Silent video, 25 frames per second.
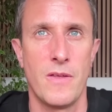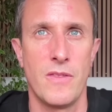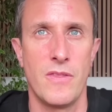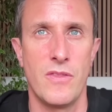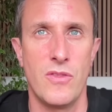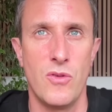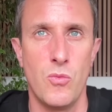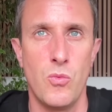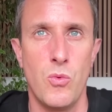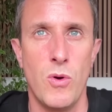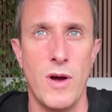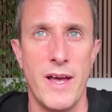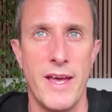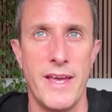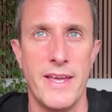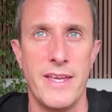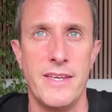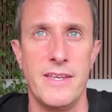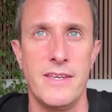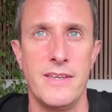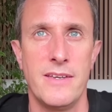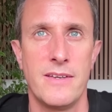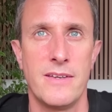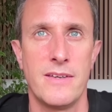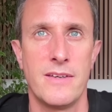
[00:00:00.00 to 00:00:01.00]
the
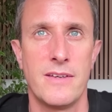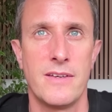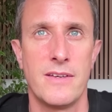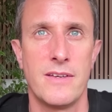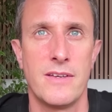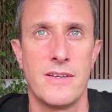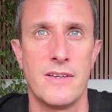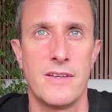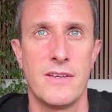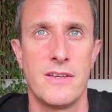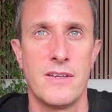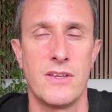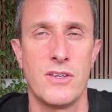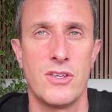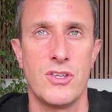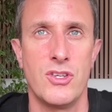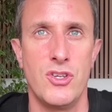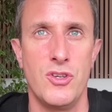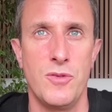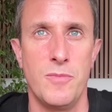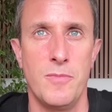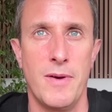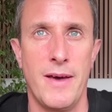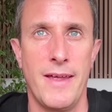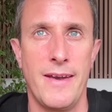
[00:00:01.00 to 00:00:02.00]
way
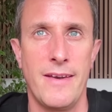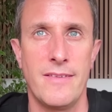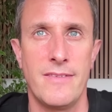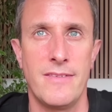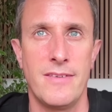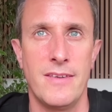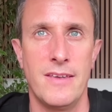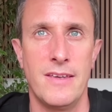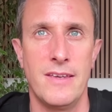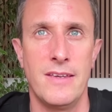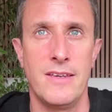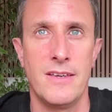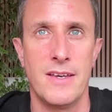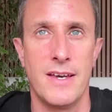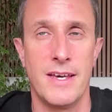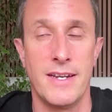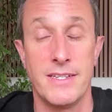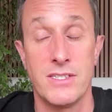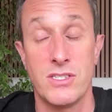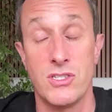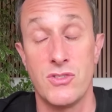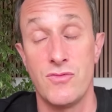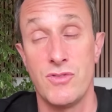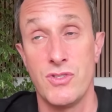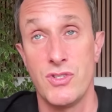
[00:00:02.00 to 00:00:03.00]
humanity, and
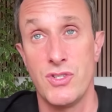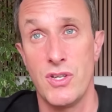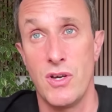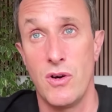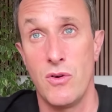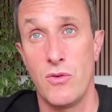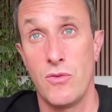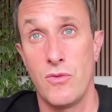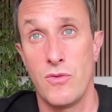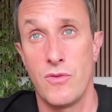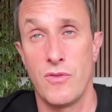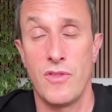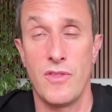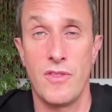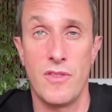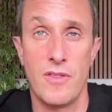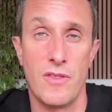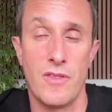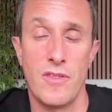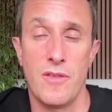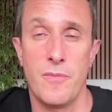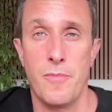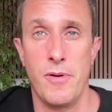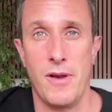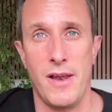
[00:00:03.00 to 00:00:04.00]
as a result,
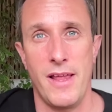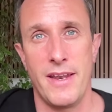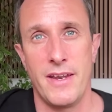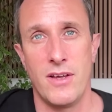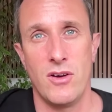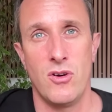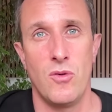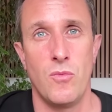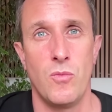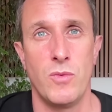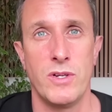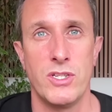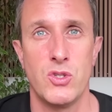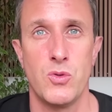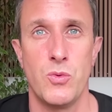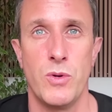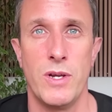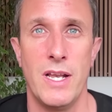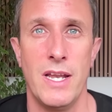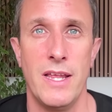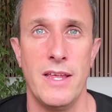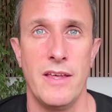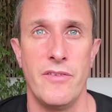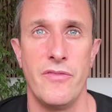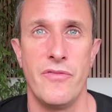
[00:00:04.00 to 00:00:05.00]
the planet on which we
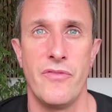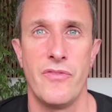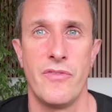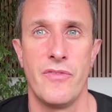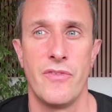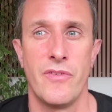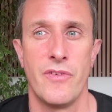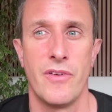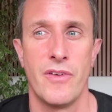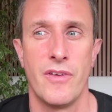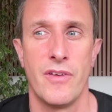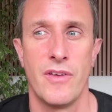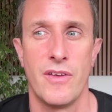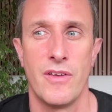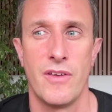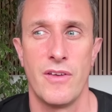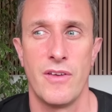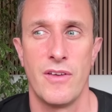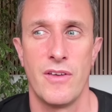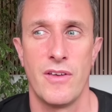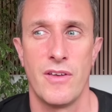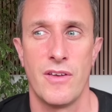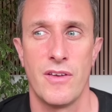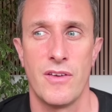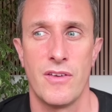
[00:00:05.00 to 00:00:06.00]
live,
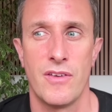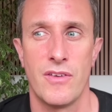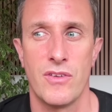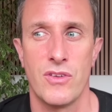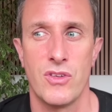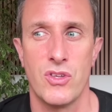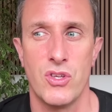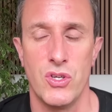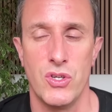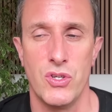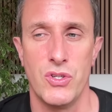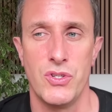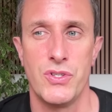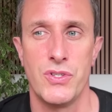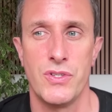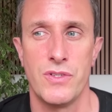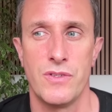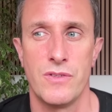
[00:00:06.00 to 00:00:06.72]
could